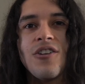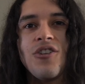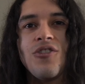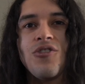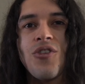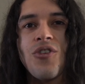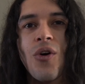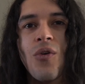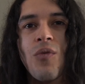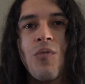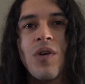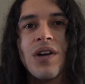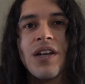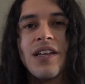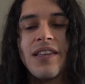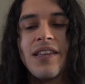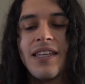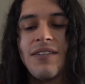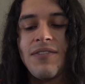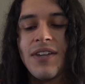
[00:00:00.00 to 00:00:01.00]
You don't want to
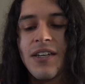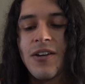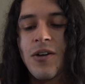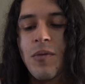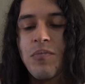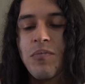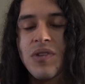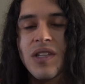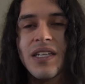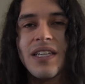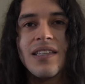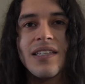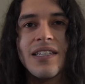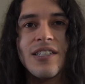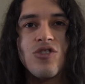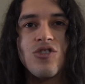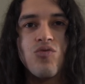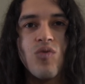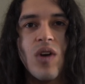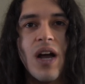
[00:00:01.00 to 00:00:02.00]
leave it completely
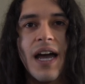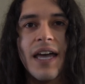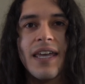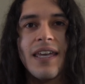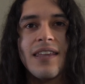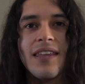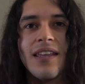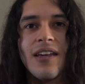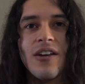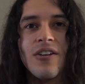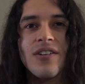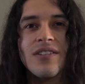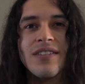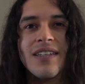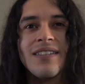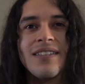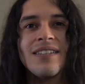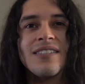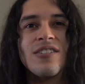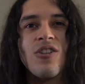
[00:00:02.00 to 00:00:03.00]
dry in there, because
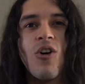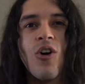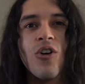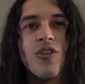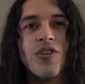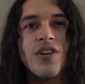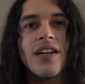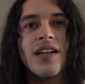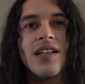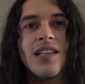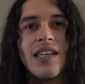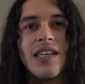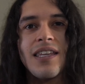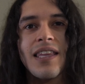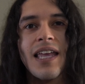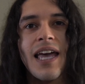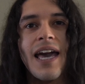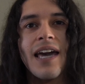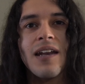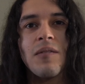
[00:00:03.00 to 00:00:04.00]
then it's harder to clean
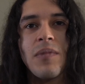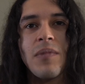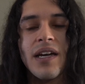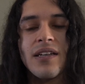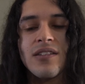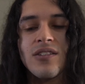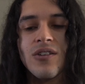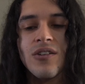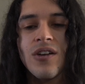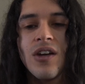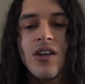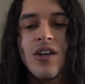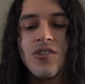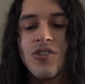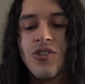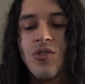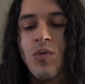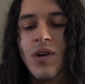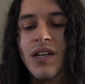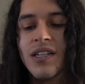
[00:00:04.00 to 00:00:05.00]
the atomizer. So
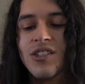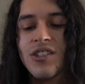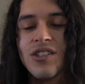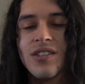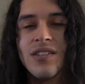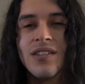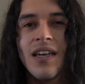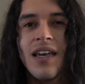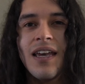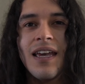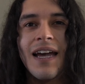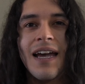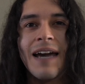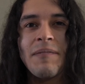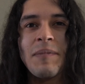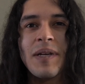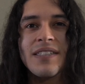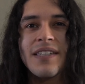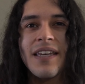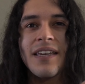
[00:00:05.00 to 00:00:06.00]
you want to just, I'm
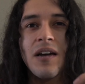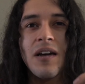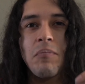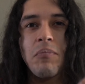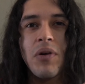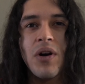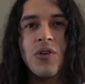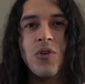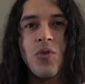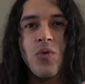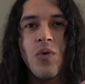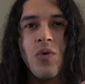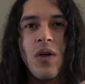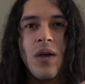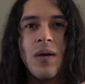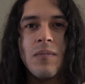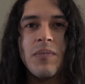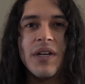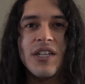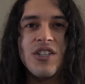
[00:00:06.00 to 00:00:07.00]
not saying a puddle,
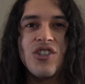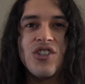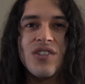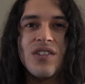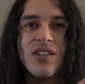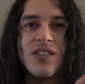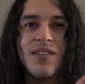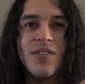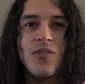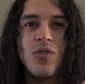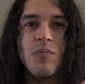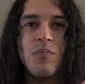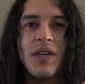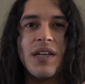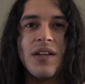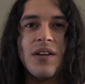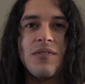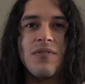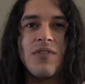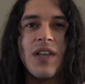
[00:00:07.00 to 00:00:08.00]
but just a little bit
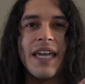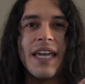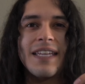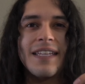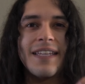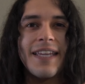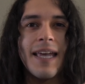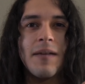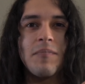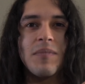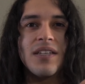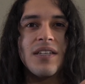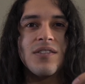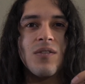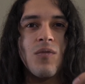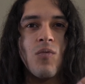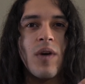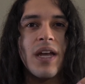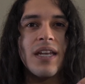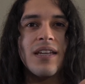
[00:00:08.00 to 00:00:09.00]
of like dampness
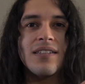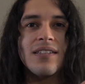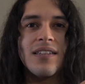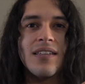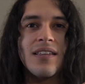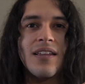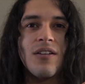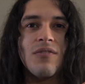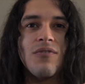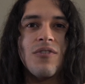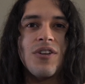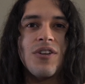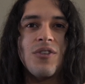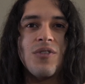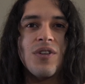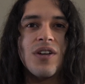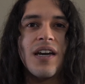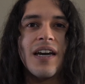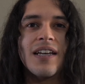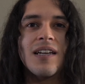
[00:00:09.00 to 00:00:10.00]
and wetness in there for you
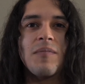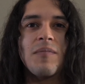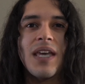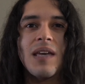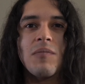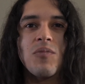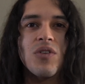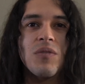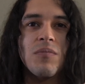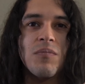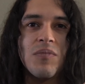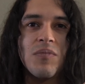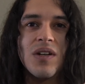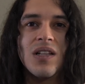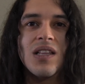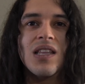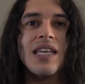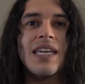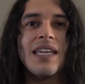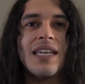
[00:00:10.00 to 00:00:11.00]
to kind of be able to
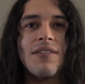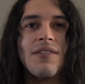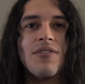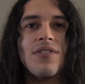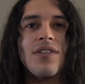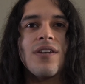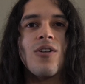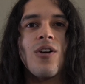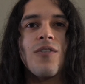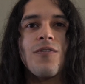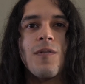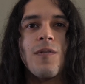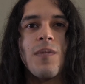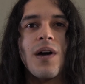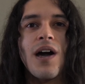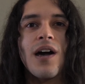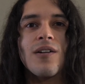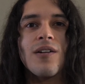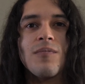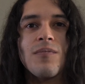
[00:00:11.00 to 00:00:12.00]
clean everything off the
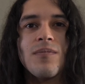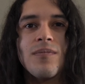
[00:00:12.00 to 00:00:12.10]
bottom.